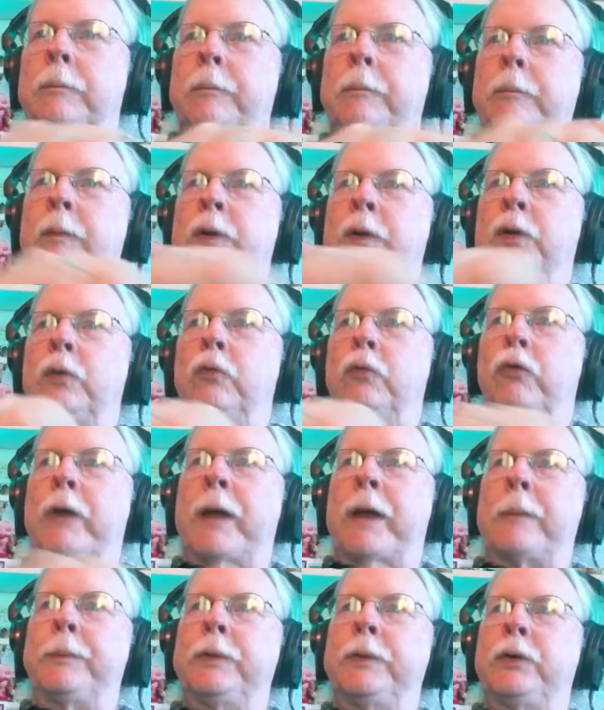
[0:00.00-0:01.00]
little
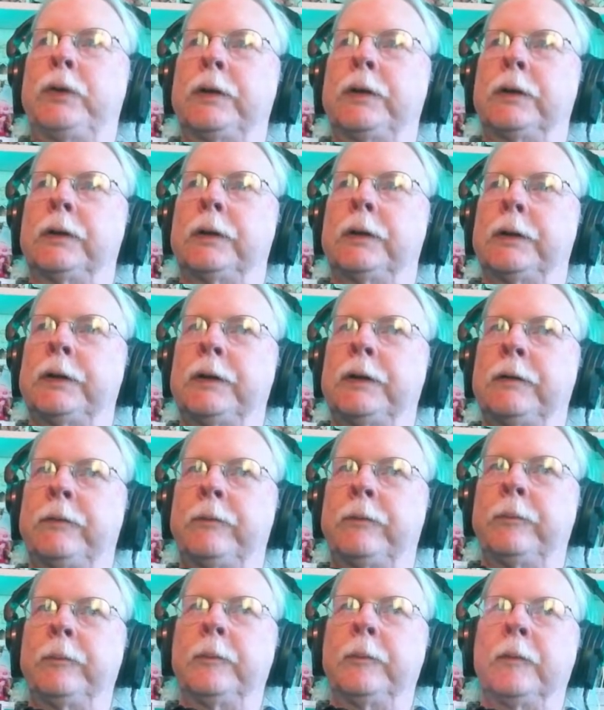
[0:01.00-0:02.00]
wrap utility
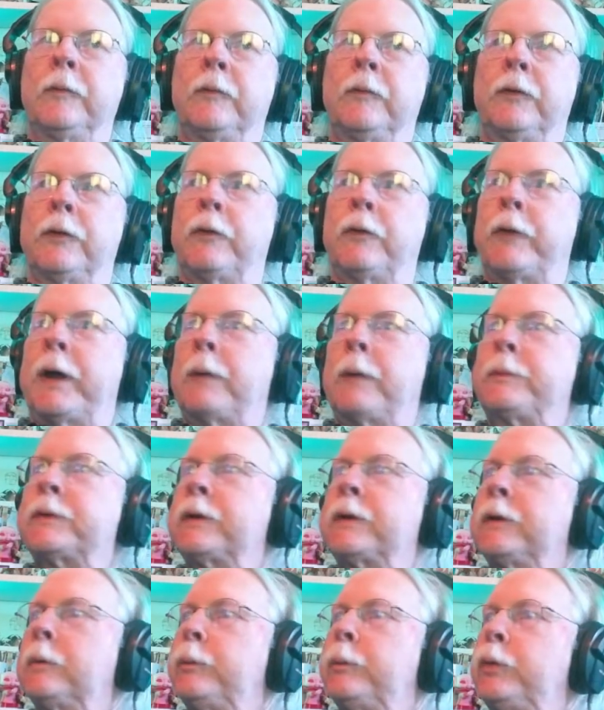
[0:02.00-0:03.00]
for the wraps
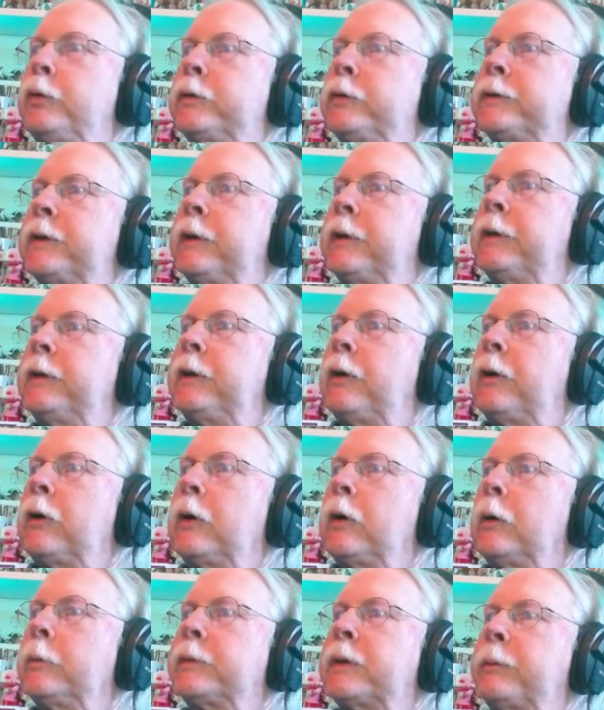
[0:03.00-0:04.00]
on the boots and the
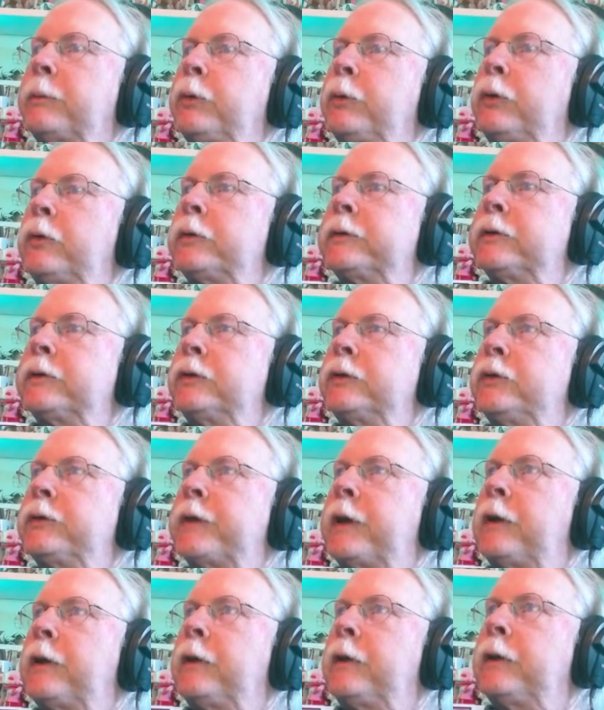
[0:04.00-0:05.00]
arms. I'm going to also use
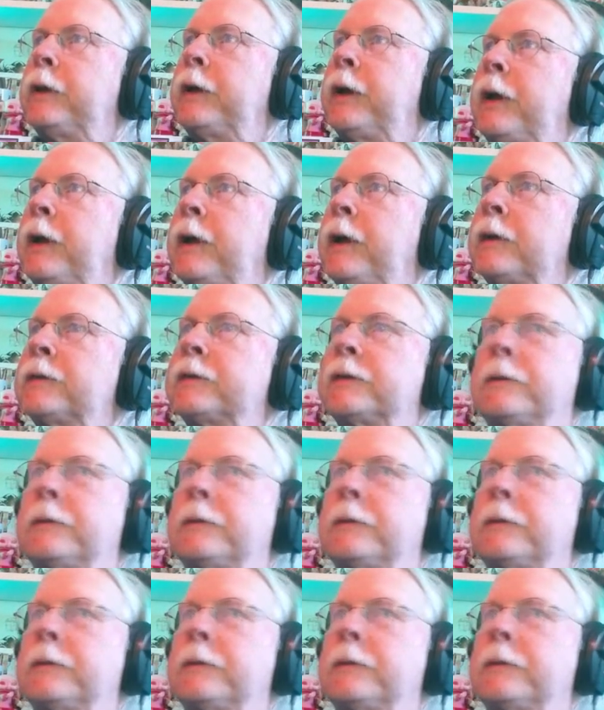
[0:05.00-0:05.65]
that on the axe.